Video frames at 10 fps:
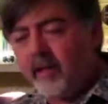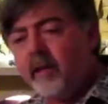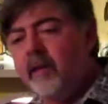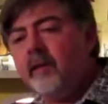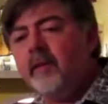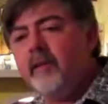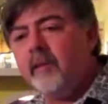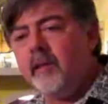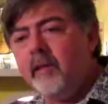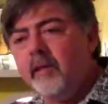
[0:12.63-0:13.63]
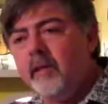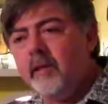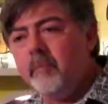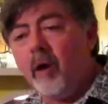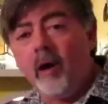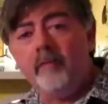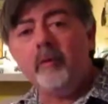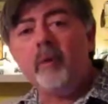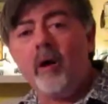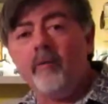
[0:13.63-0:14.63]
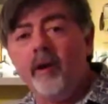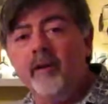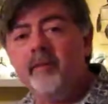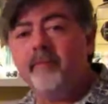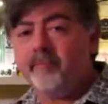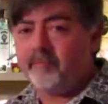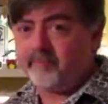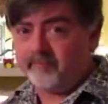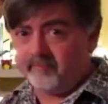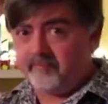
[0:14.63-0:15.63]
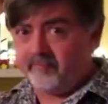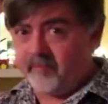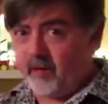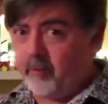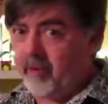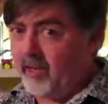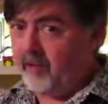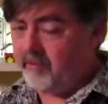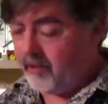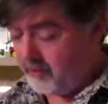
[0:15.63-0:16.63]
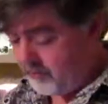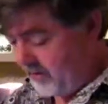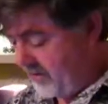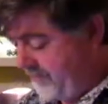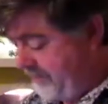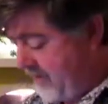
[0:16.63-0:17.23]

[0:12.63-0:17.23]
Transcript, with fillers: Uh, the uh, Bahama Mama. Everybody loves those, right?